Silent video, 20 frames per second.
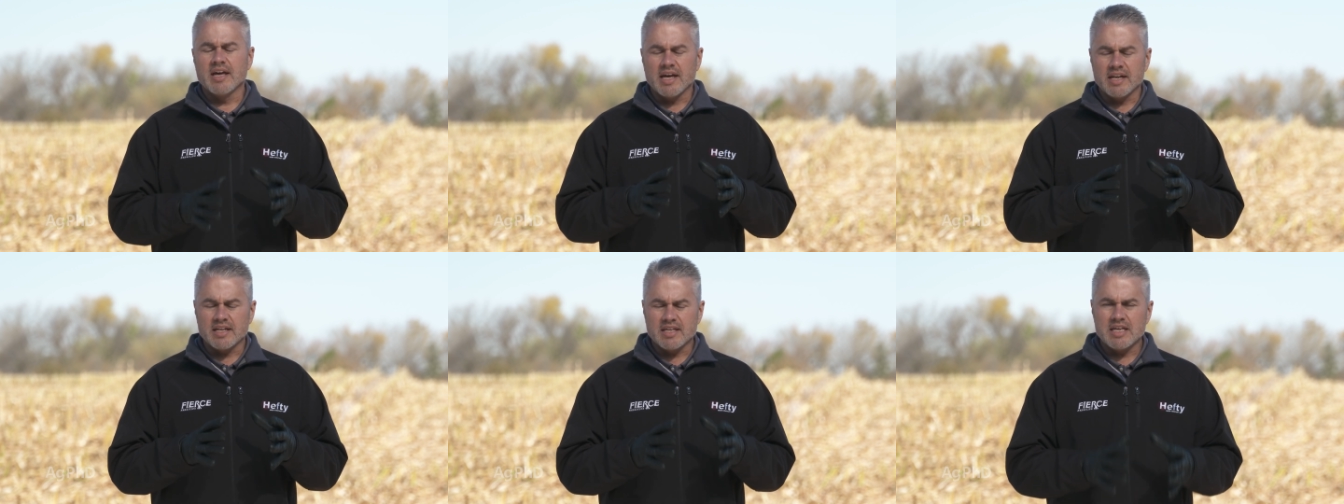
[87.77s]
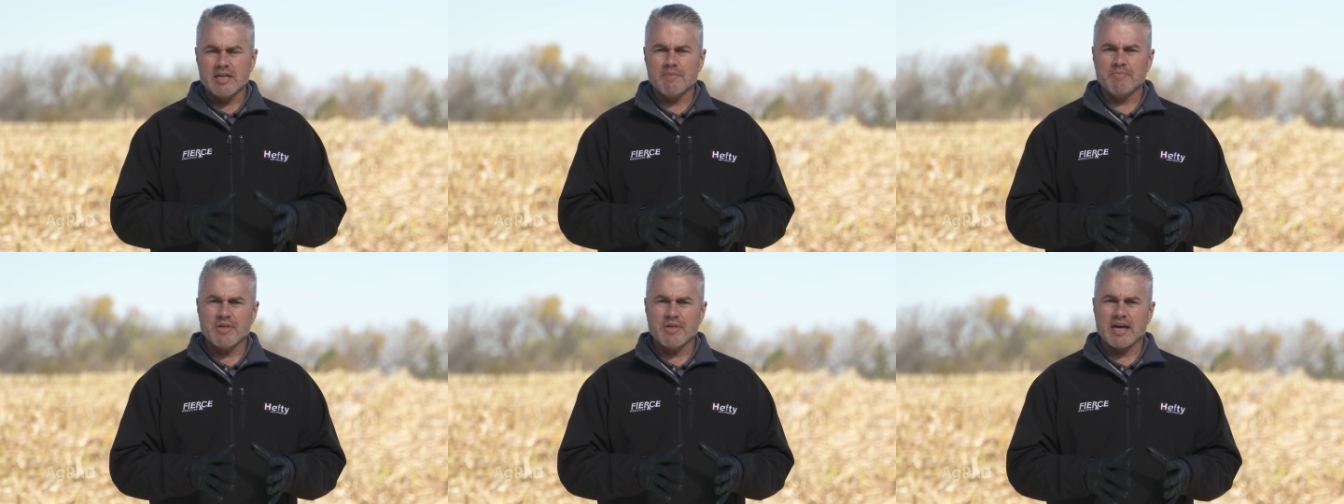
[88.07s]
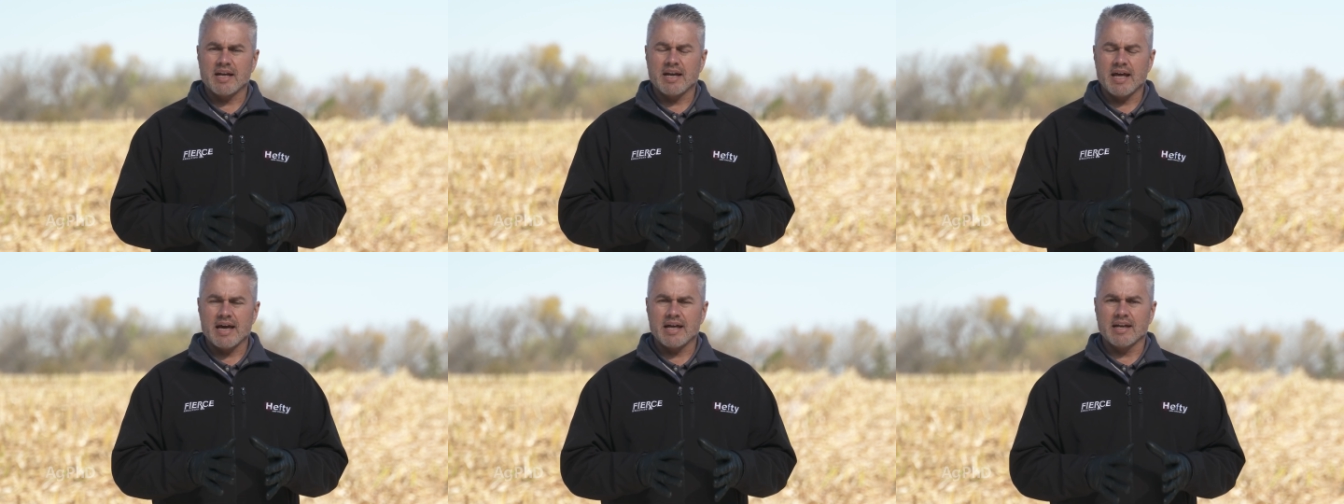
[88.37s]
and keep
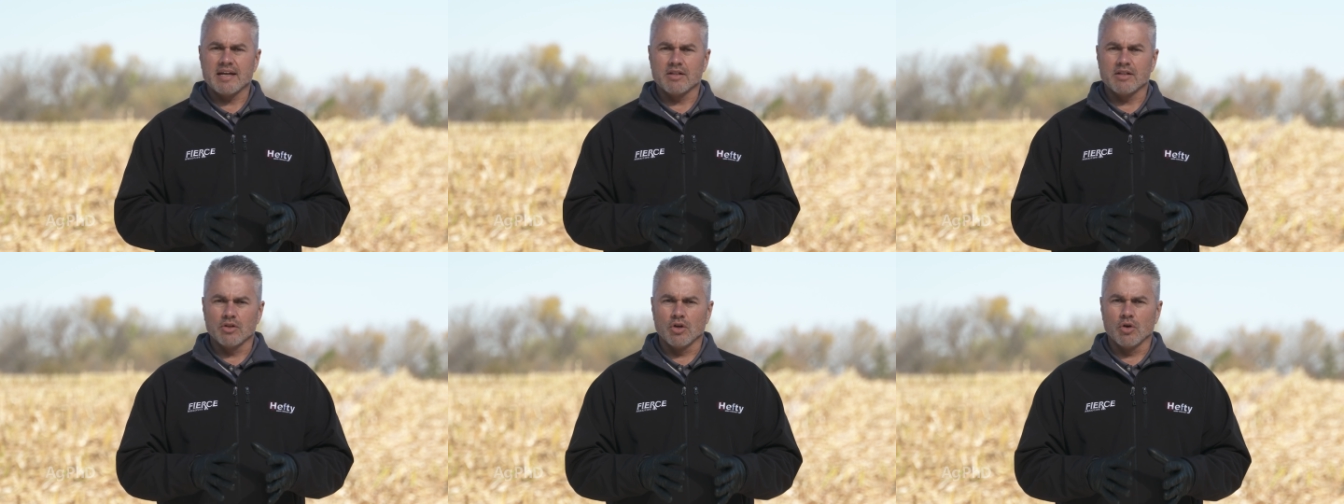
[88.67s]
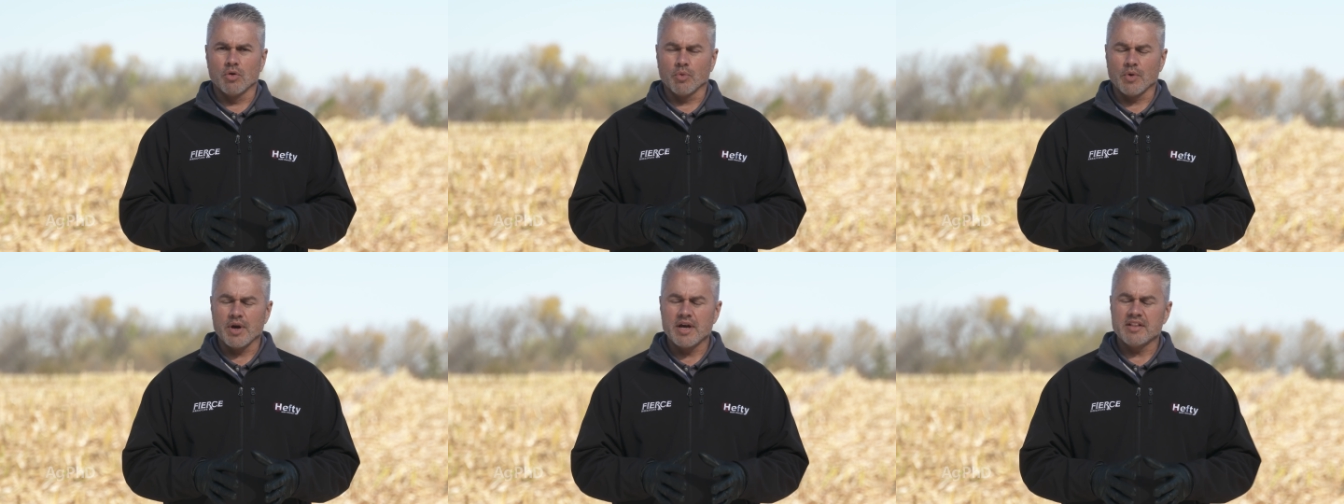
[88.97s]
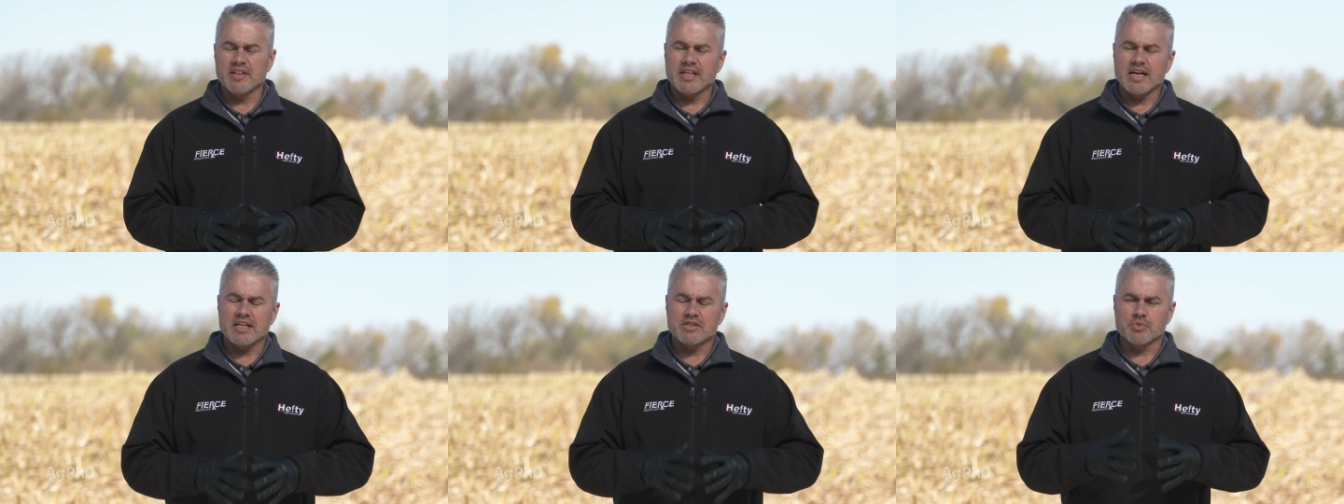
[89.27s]
that at a low
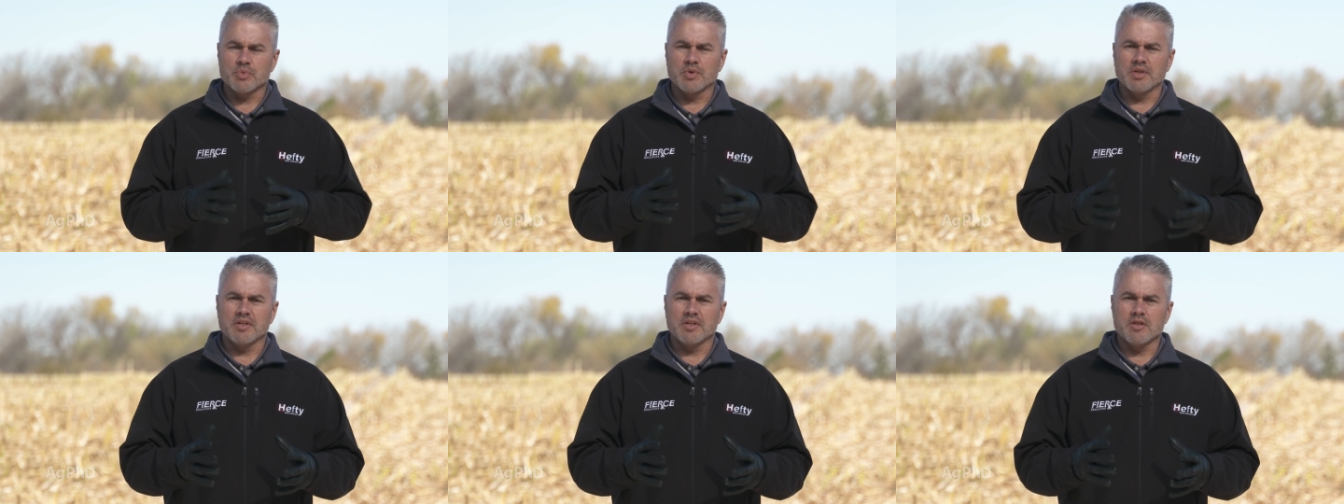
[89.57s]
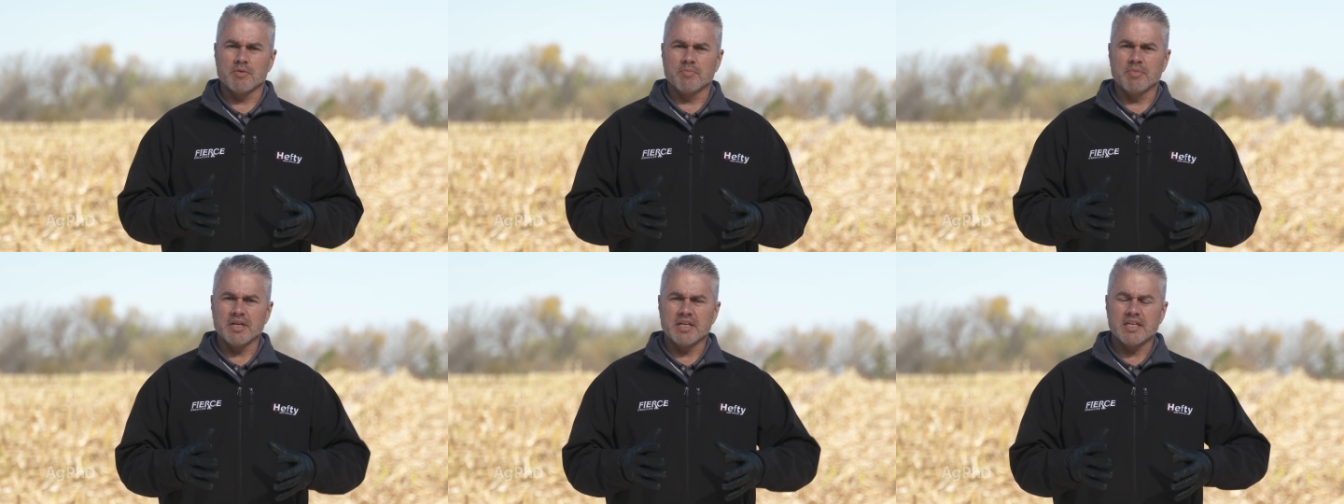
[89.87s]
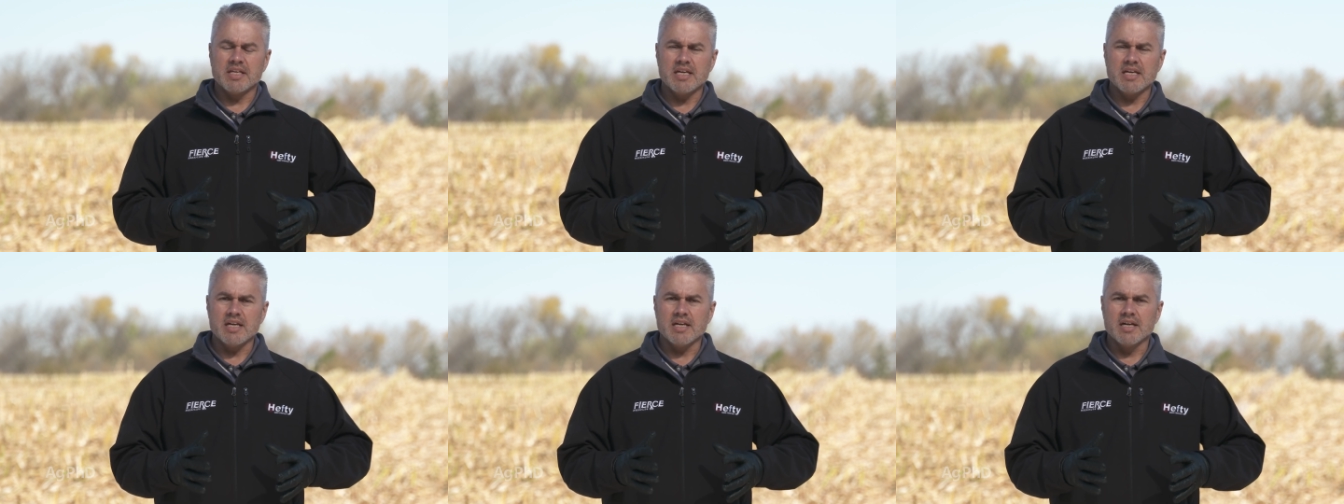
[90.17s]
rate. That's really the
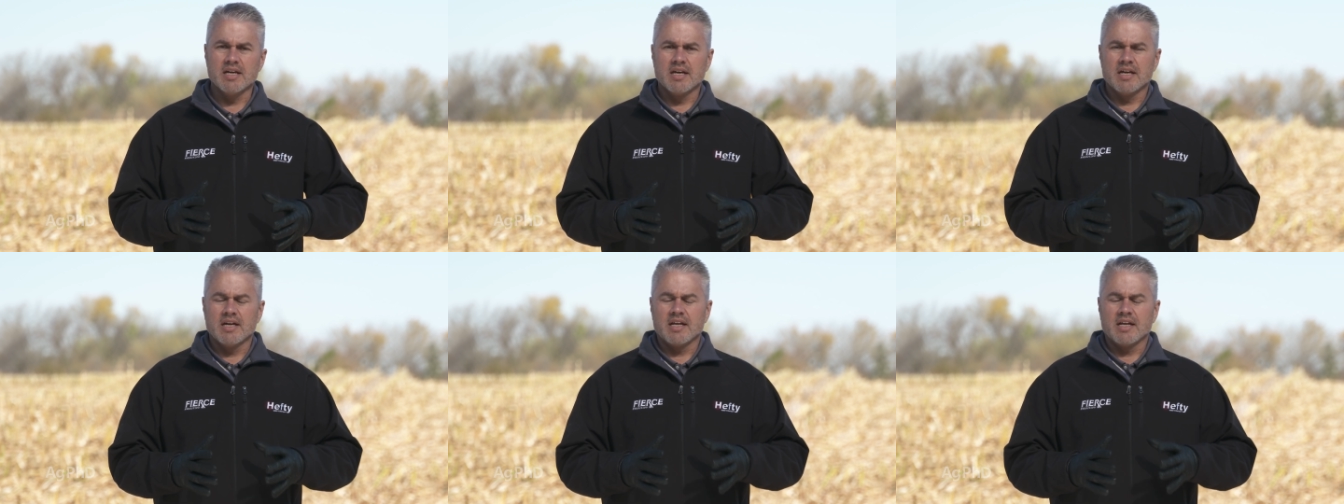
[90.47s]
big key.